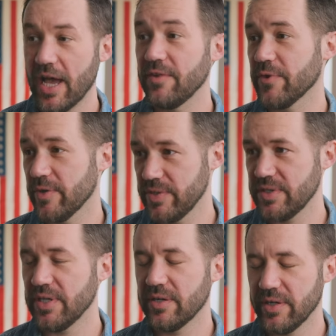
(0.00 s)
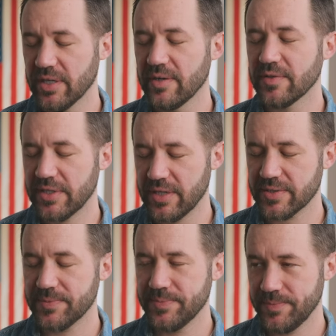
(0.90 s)
levels. High frequency hearing yeah, levels, yes.
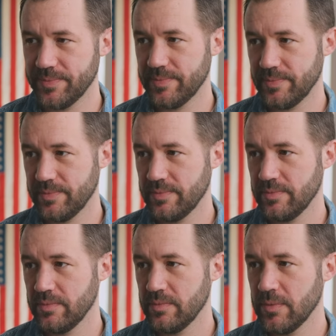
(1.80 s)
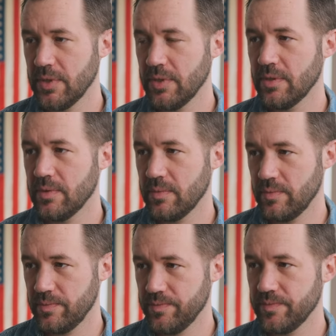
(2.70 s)
Mine is not as good.